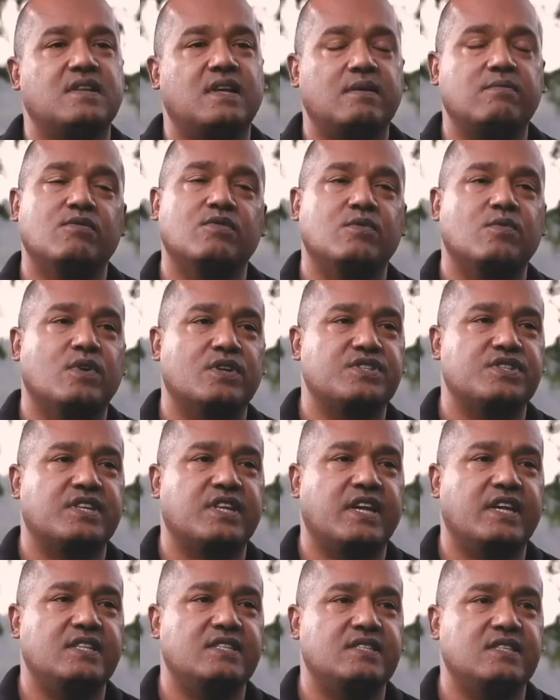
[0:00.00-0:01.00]
Neighbourhood Watch
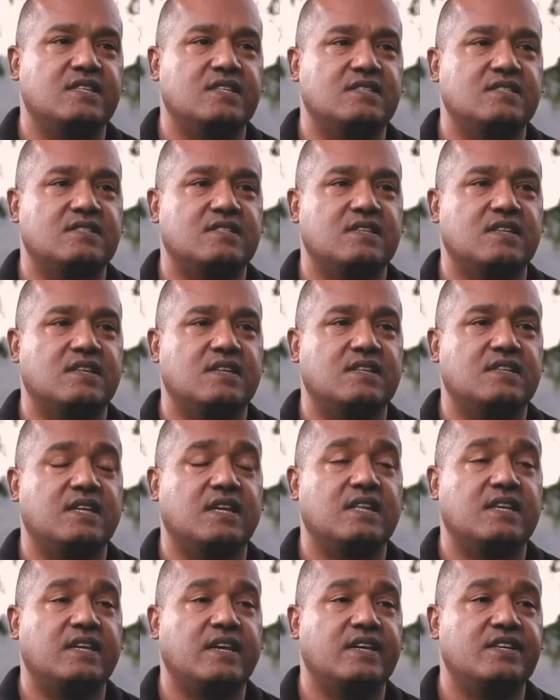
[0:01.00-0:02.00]
great is the
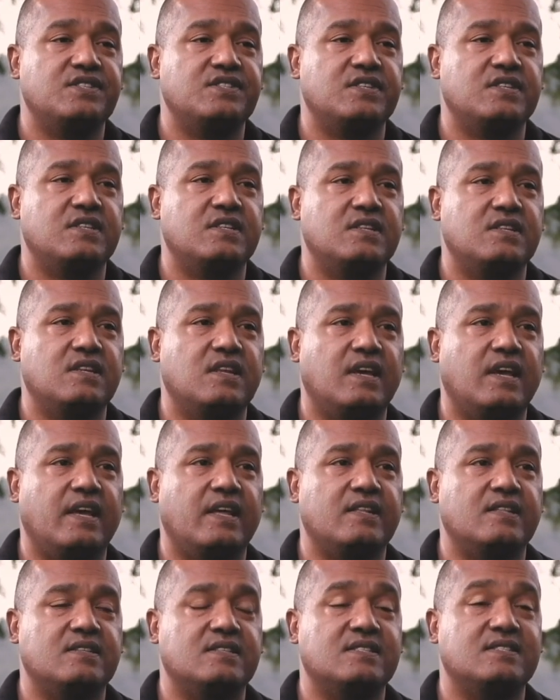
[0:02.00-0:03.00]
dedication
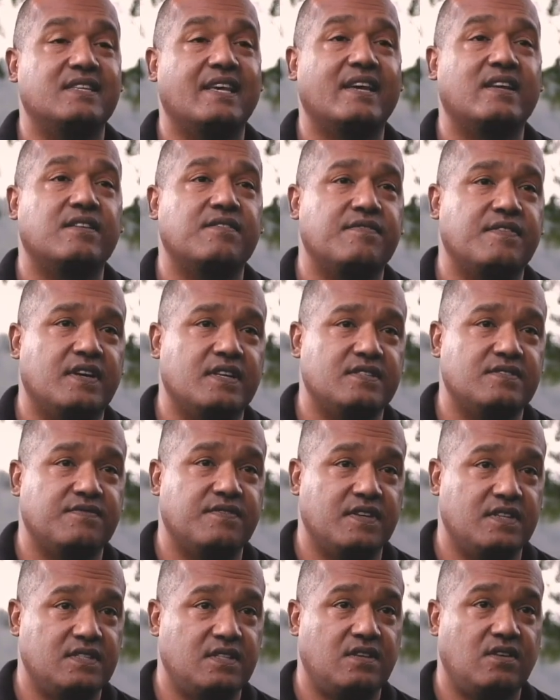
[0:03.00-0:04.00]
and sacrifice,
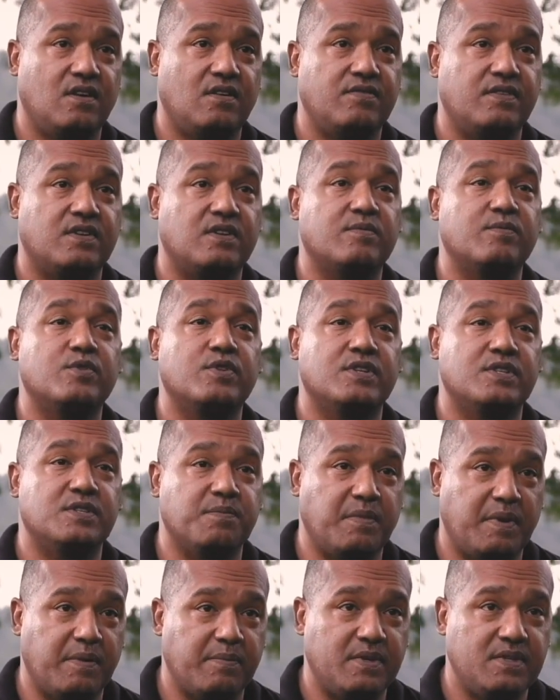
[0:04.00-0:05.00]
firstly, of the community
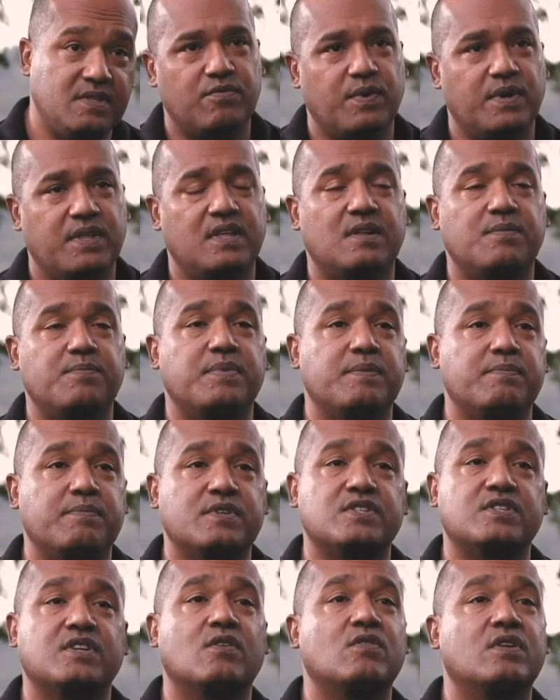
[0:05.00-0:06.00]
members, whether it be
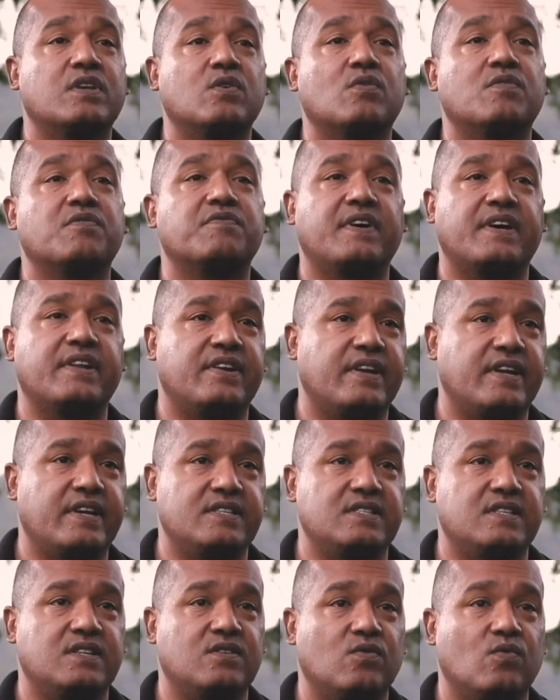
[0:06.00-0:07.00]
patrolling or
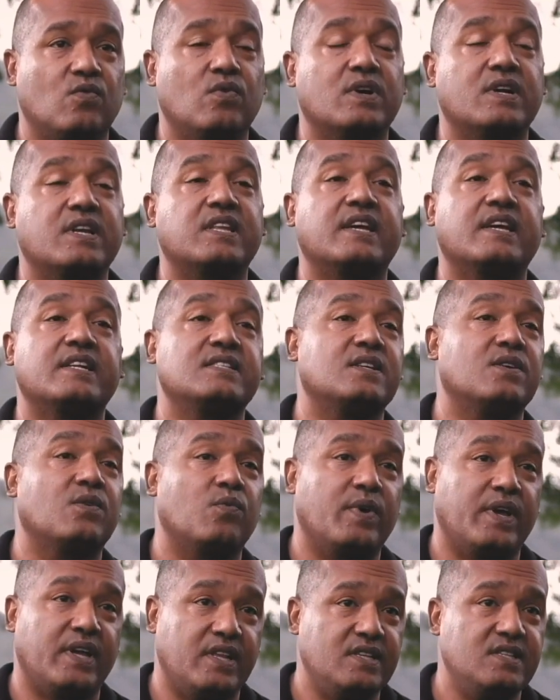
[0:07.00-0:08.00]
fundraising or creating
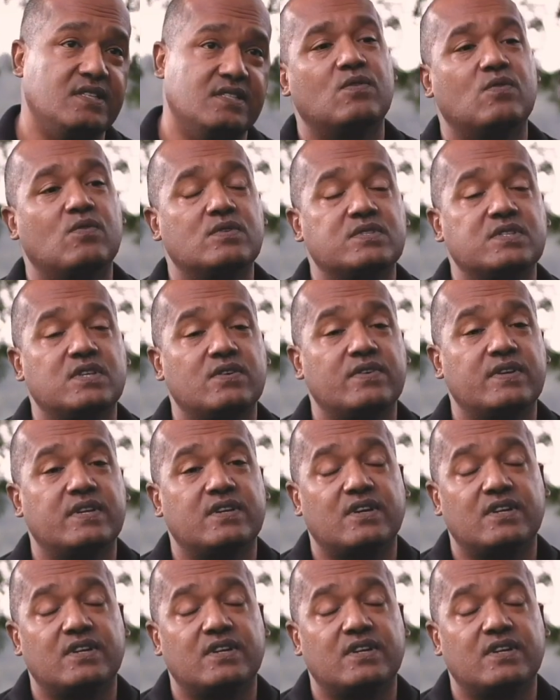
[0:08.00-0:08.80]
awareness. Also, in